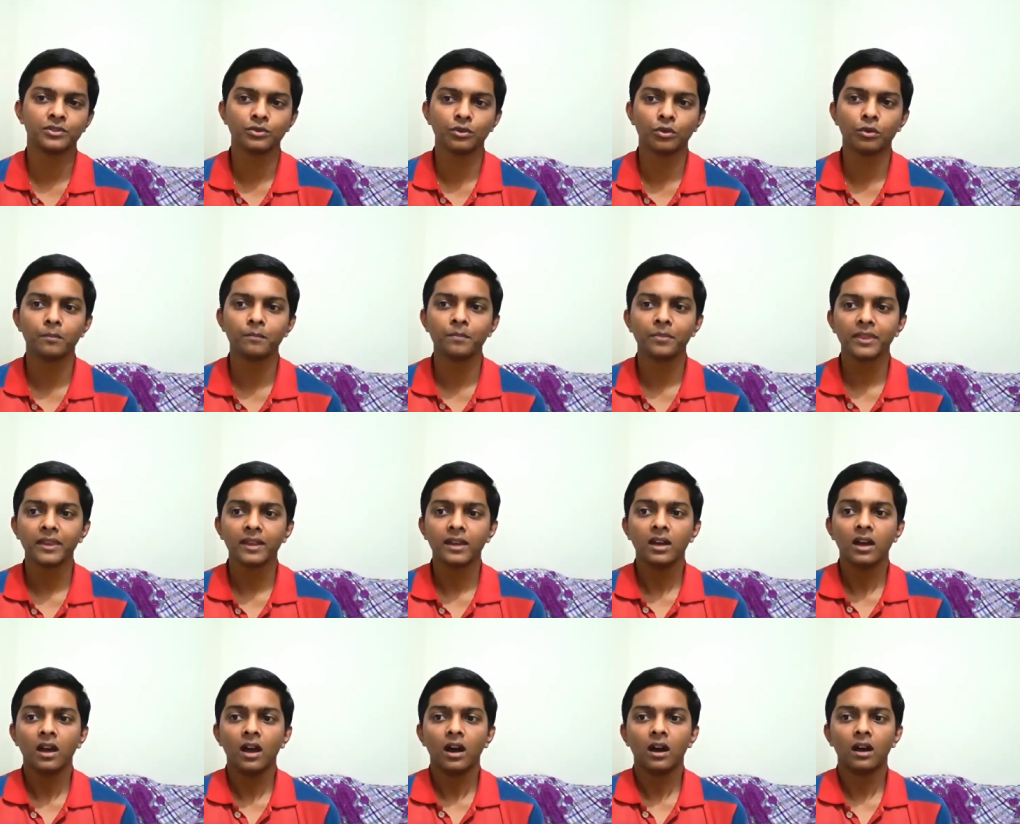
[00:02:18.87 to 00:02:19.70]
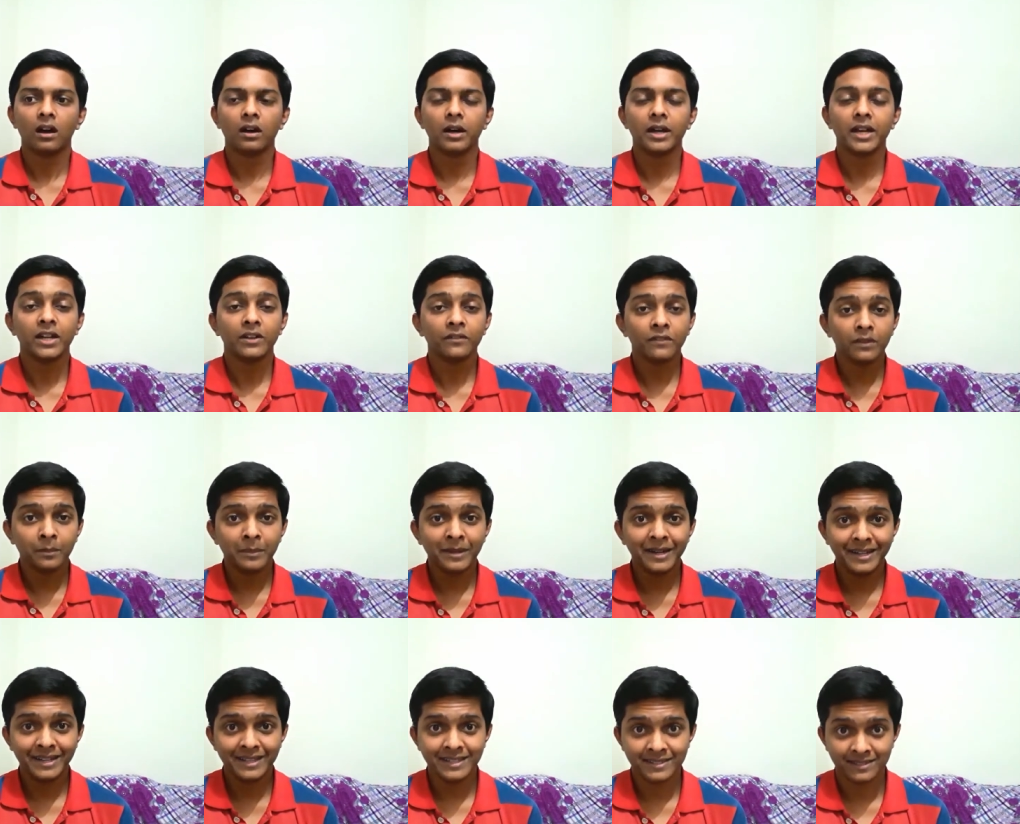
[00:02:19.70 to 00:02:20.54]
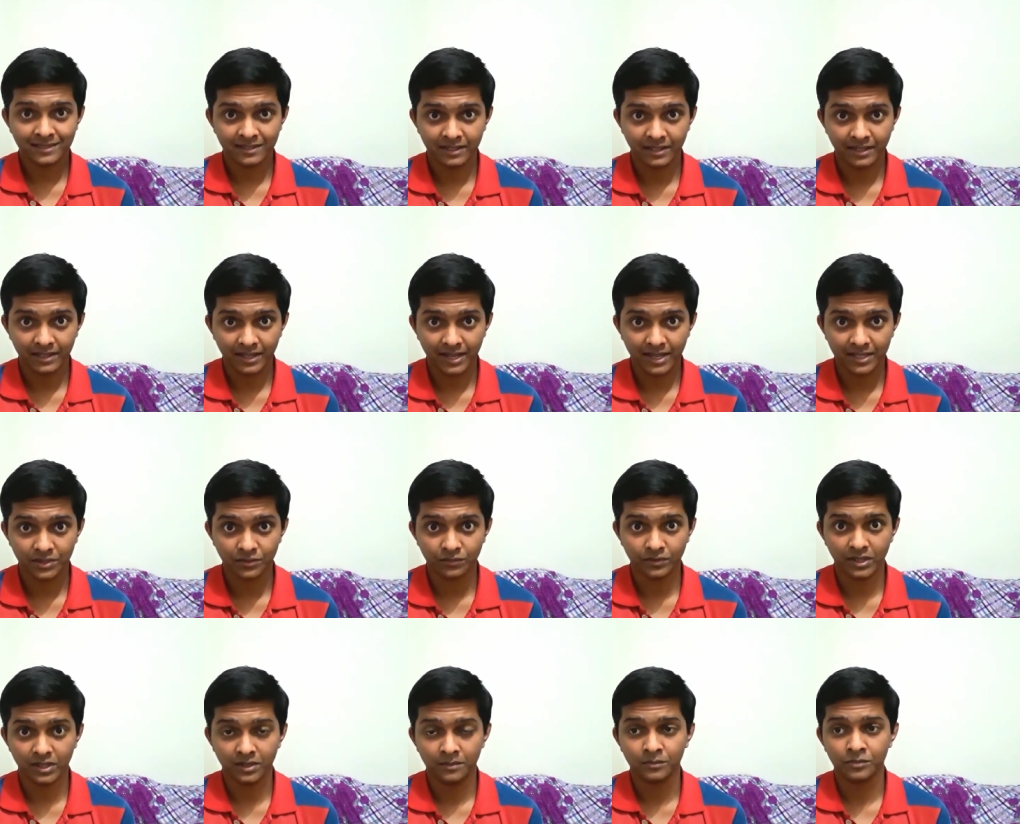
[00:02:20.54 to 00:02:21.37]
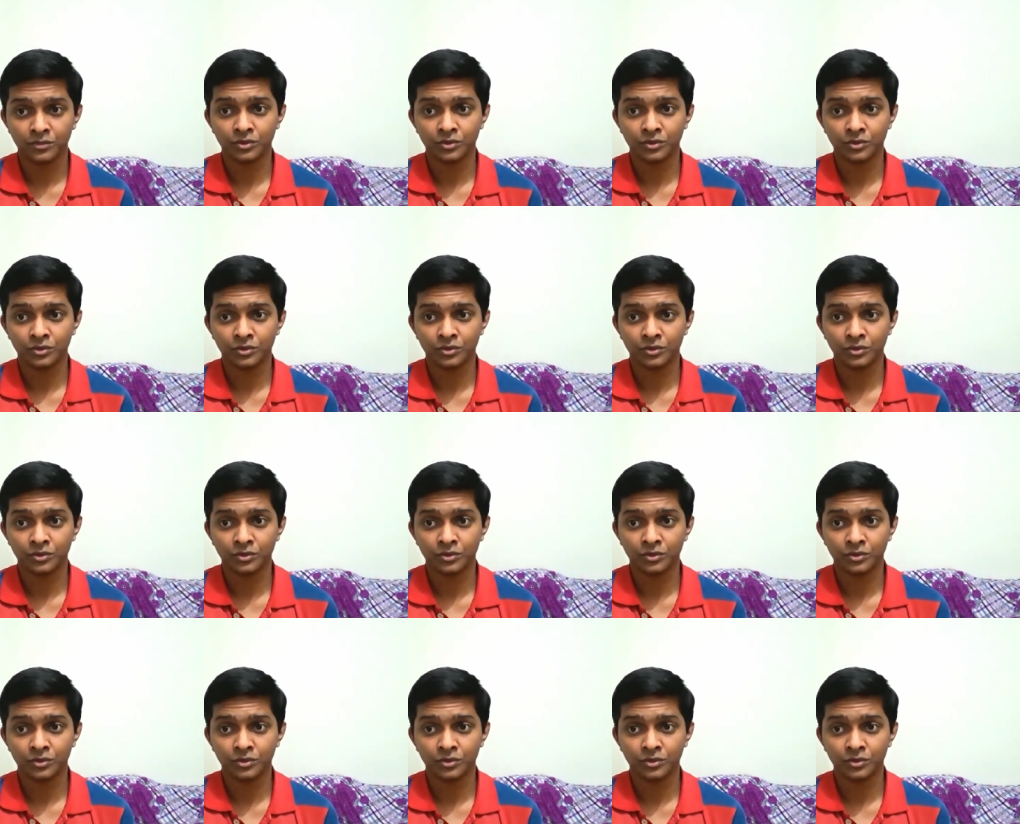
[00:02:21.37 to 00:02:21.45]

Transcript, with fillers: So uh, it will be decent as well.